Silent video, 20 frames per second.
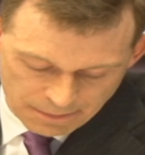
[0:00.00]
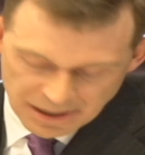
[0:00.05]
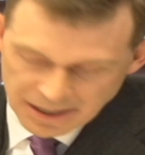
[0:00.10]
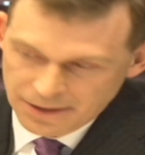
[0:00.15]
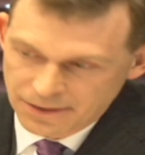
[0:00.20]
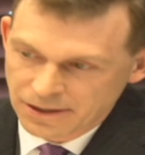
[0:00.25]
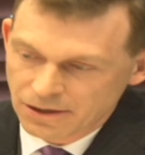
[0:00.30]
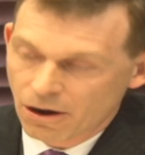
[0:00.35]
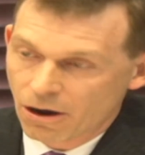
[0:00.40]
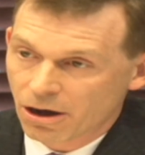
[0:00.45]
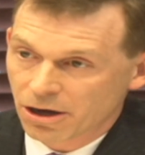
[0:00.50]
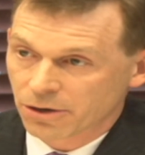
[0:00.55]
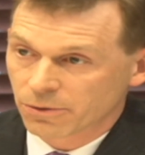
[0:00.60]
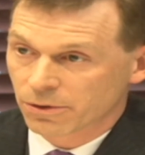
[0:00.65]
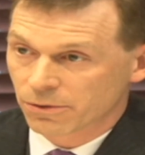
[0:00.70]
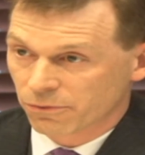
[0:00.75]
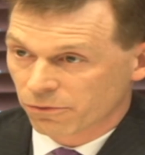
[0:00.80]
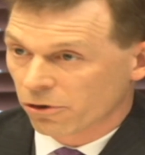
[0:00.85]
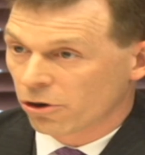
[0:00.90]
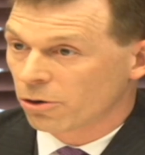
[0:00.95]
in the
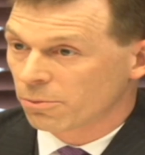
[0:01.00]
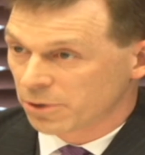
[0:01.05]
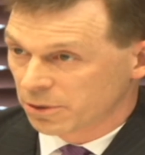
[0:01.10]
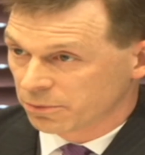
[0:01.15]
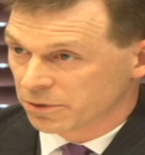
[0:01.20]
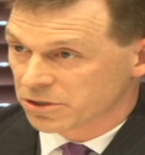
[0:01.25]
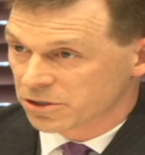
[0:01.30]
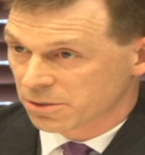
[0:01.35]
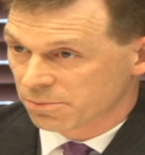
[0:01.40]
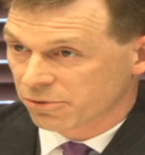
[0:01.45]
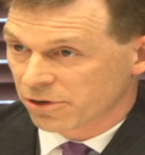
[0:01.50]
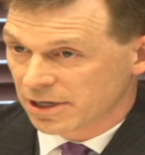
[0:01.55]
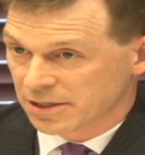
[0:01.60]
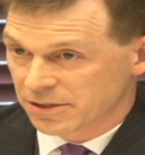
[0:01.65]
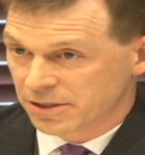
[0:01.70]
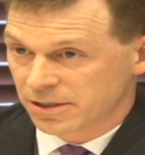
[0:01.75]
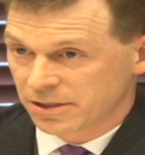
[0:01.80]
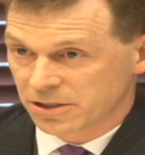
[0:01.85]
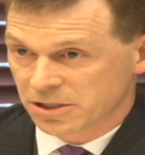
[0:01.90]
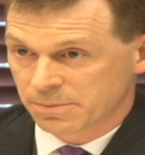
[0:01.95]
auto-enrollment, which the
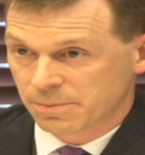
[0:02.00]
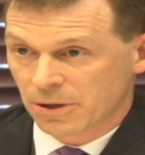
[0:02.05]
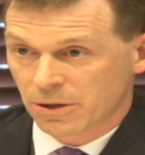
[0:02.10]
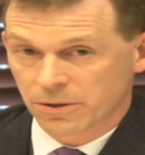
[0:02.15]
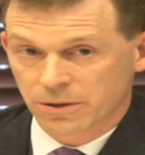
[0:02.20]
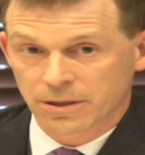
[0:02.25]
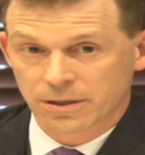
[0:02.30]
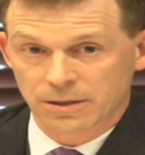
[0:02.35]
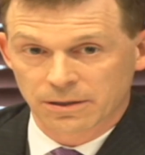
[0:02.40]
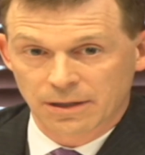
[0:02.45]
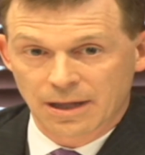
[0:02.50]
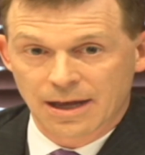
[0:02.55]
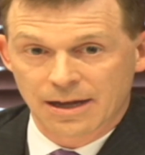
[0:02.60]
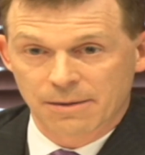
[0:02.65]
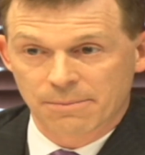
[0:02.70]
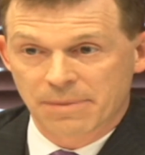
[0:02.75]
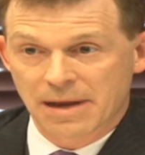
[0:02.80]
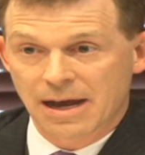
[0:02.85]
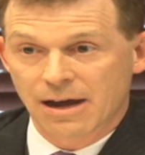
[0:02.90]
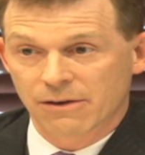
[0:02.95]
president has spoken a lot
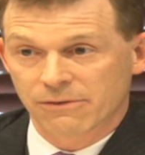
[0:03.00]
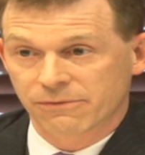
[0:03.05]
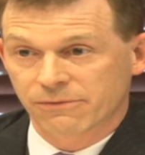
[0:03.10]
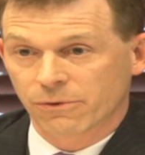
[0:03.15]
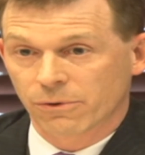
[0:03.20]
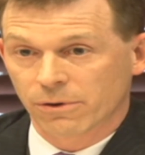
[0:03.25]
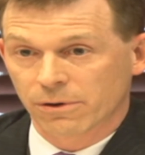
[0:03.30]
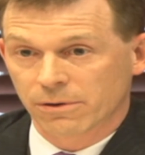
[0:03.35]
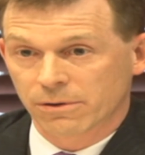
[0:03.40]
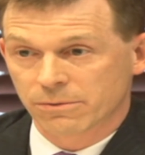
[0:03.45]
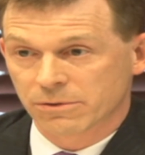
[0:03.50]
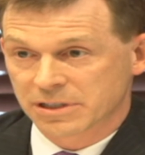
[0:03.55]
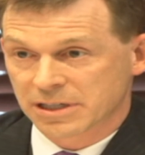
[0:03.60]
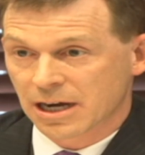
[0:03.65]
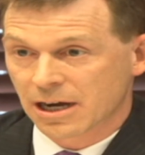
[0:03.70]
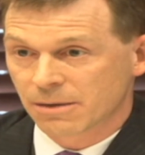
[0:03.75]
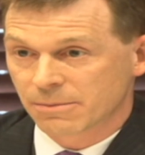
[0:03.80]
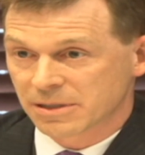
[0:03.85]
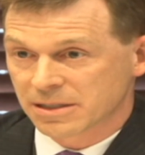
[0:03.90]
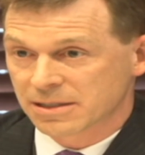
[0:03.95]
about for
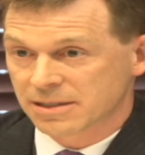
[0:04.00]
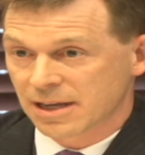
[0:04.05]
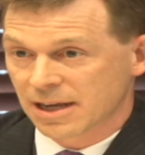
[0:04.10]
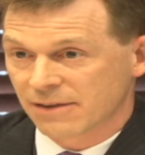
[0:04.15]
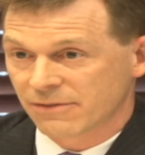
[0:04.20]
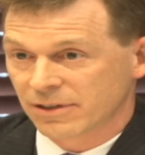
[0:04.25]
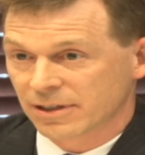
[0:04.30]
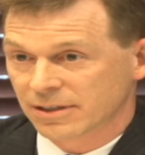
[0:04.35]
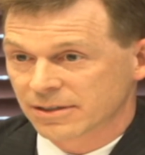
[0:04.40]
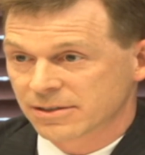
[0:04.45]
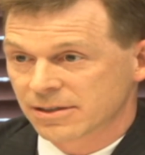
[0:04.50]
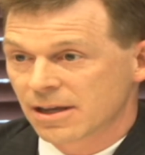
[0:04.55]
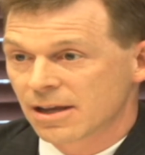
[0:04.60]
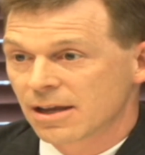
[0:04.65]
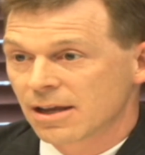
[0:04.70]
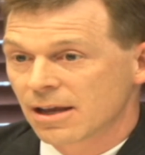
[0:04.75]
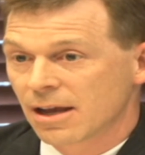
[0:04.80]
retirement savings,